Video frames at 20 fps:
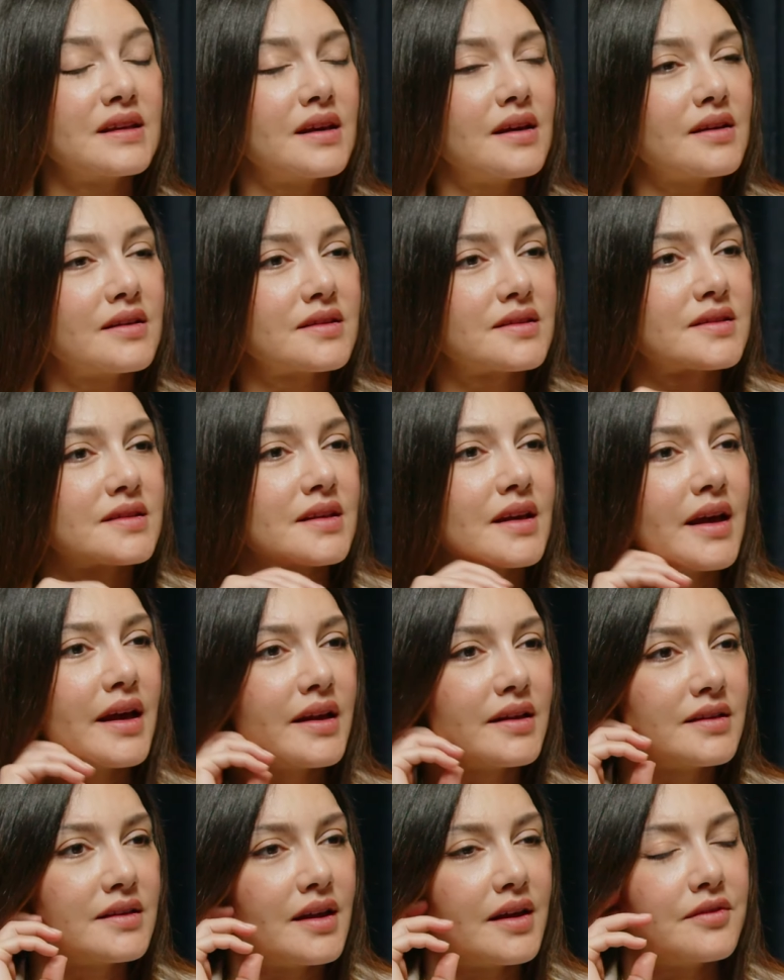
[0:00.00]
Yes.
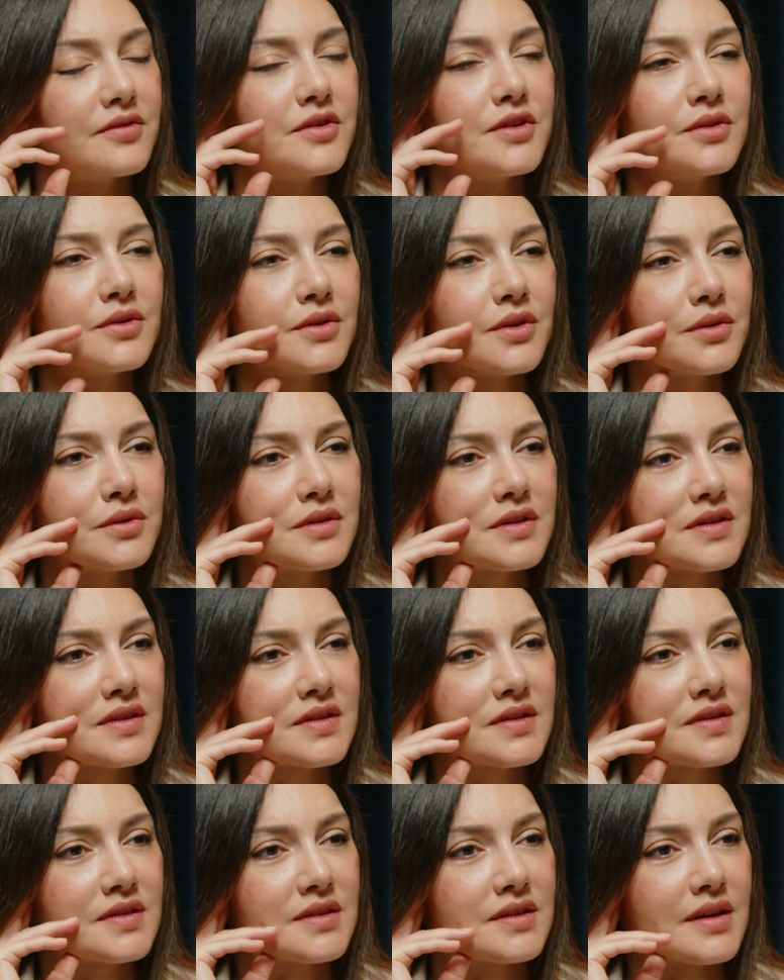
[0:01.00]
And have you
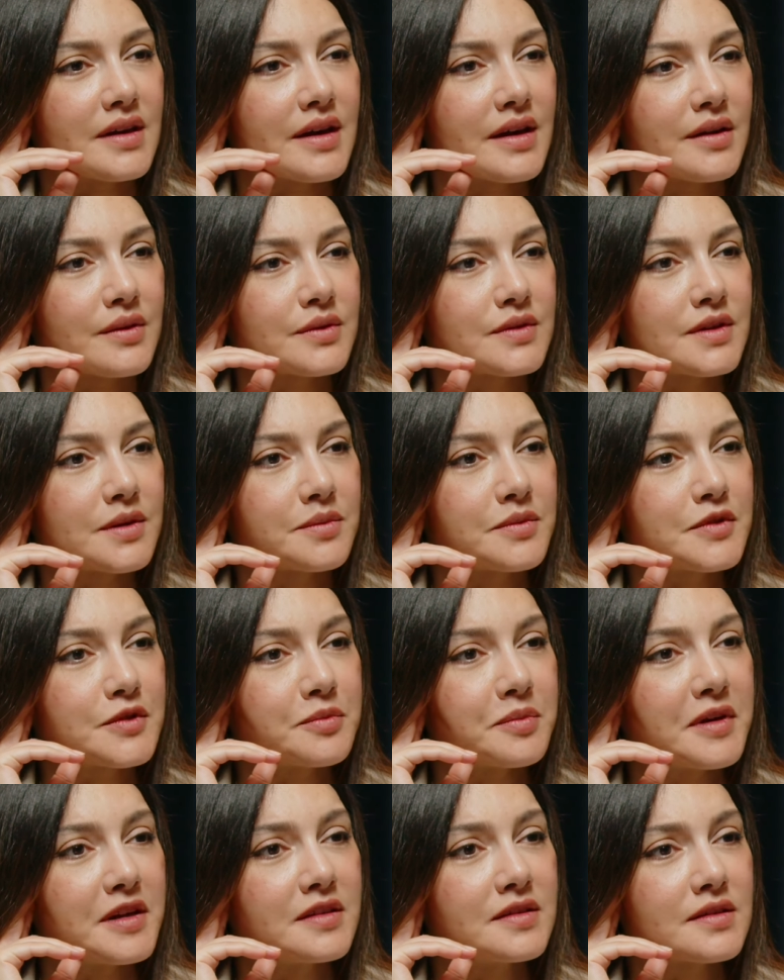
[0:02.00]
noticed how some
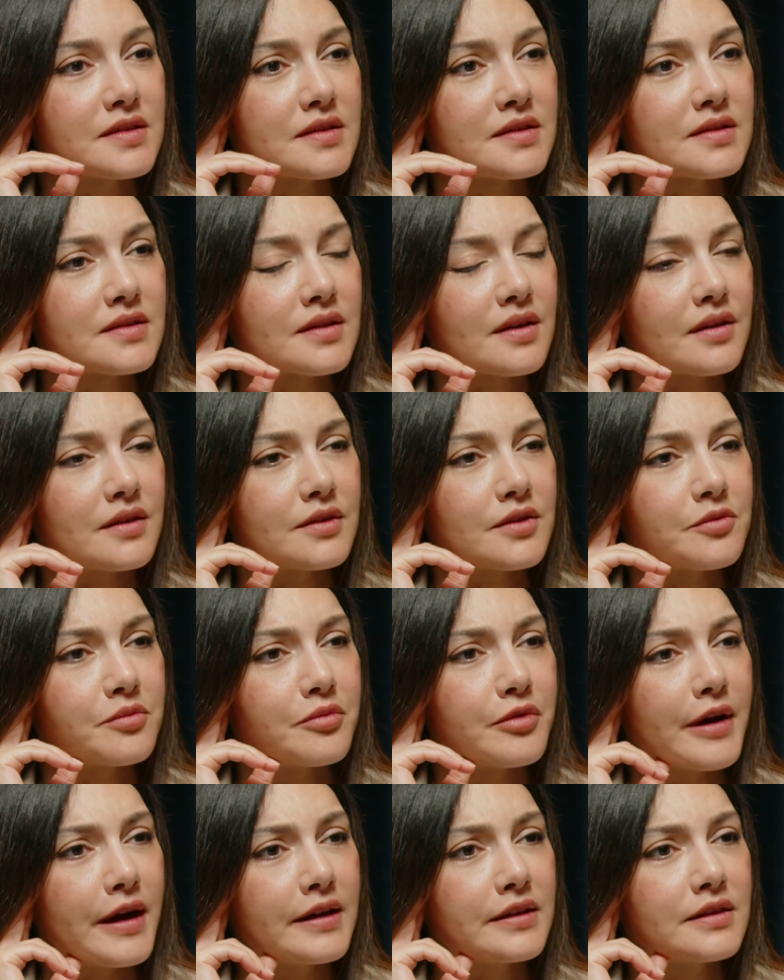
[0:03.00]
spaces kind of
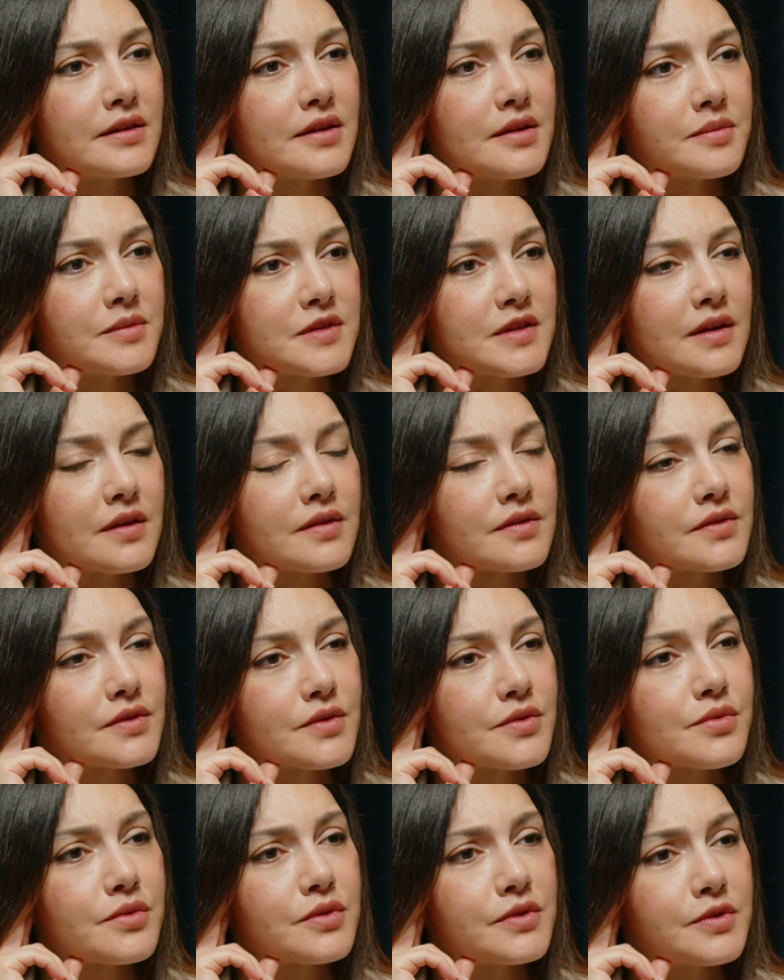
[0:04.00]
brand
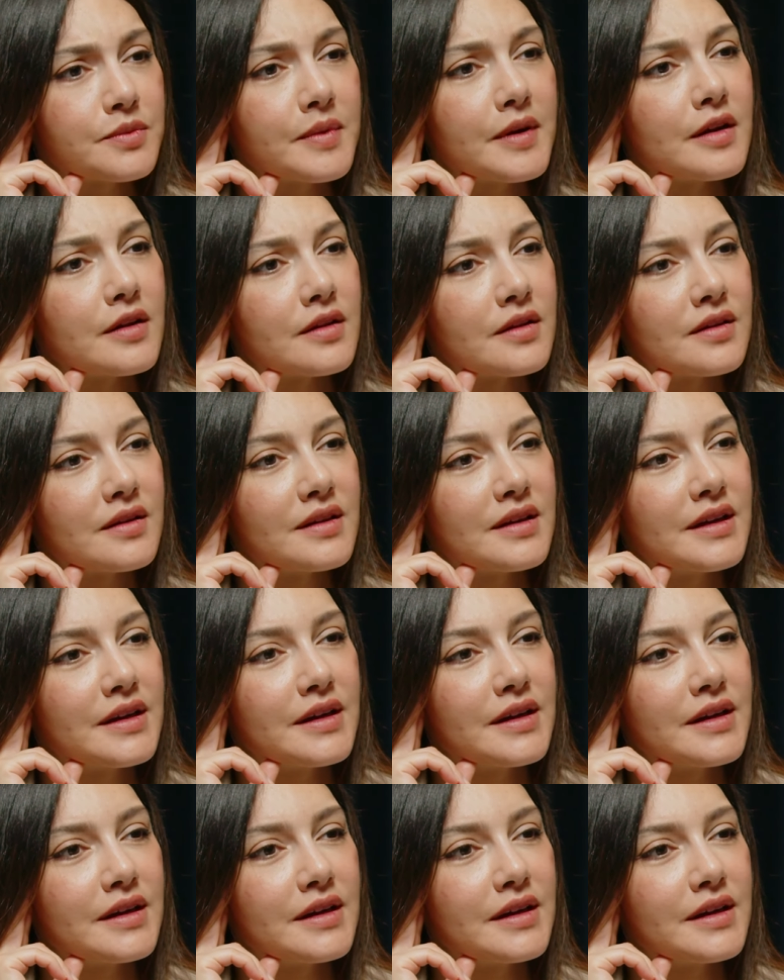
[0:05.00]
themselves through smell?